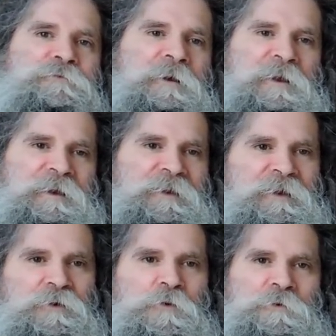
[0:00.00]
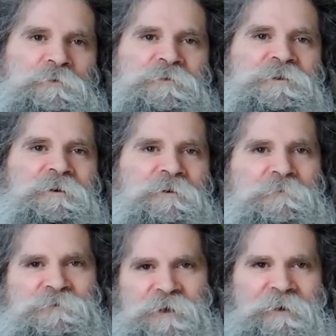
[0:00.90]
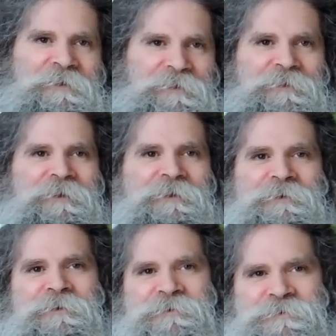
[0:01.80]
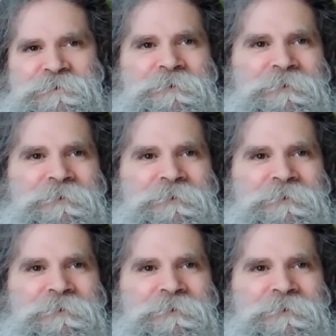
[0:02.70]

Dreadhead headquarters, Johnny Clean, he's,